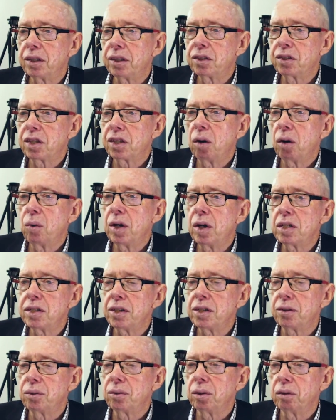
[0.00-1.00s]
so easily
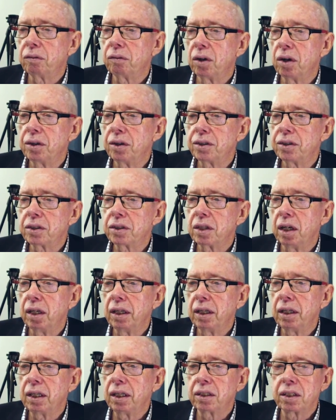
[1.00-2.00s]
could have gone just a
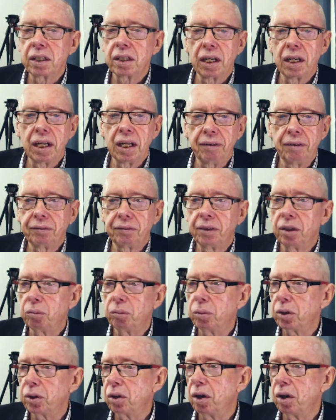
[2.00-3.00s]
little to the left and it
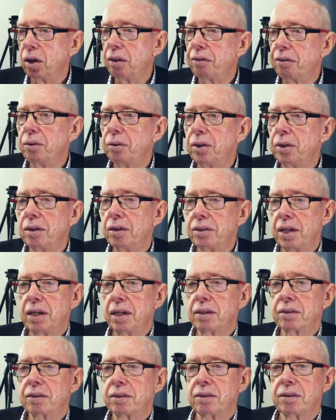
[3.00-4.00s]
would have gone through those
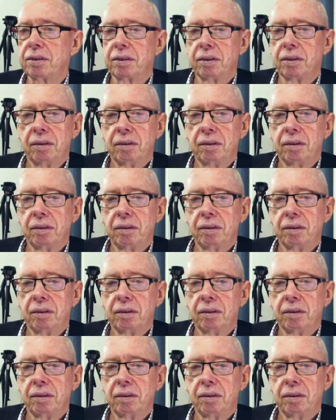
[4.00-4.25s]
houses.